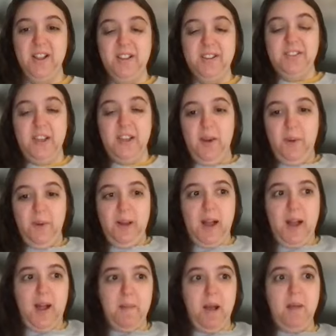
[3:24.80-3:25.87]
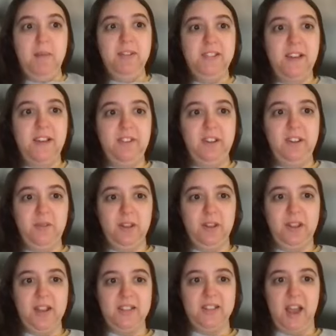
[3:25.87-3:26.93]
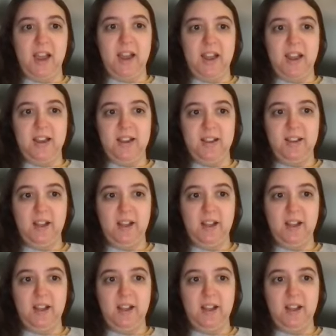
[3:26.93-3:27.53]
So I was definitely really excited.